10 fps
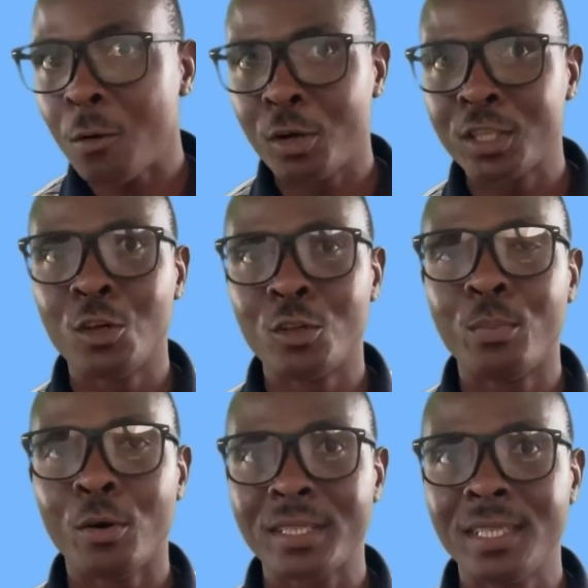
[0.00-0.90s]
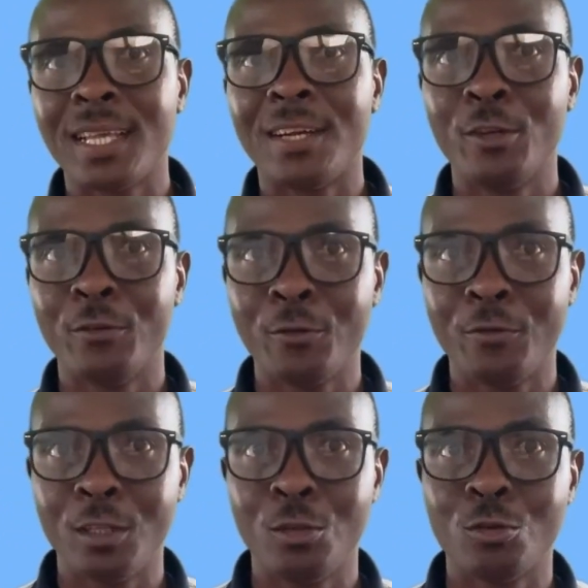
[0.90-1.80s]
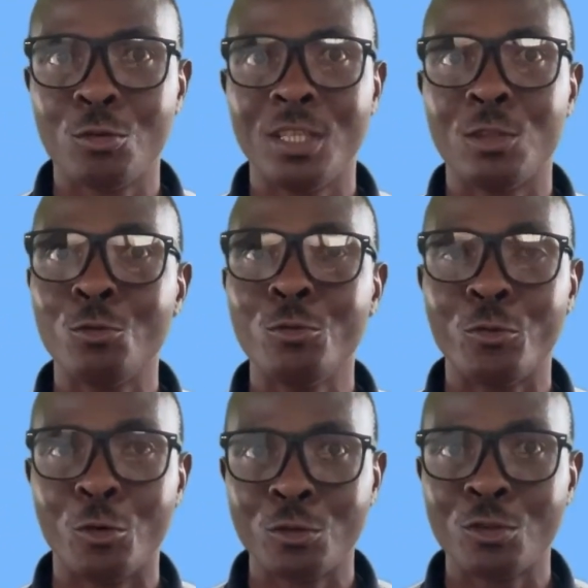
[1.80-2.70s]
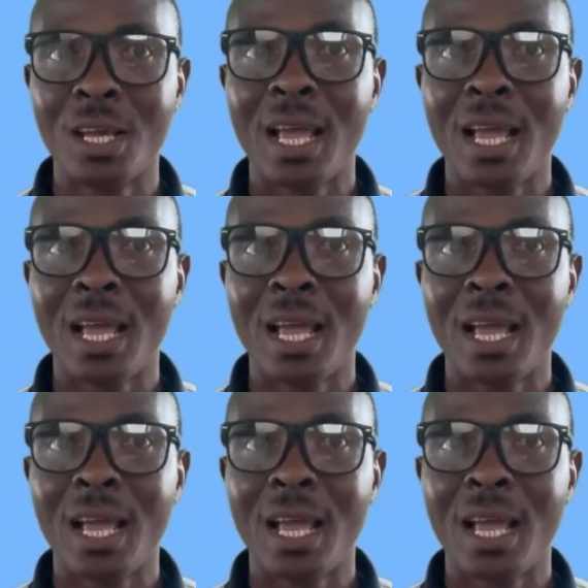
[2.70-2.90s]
watched the unboxing and review video to the two phones,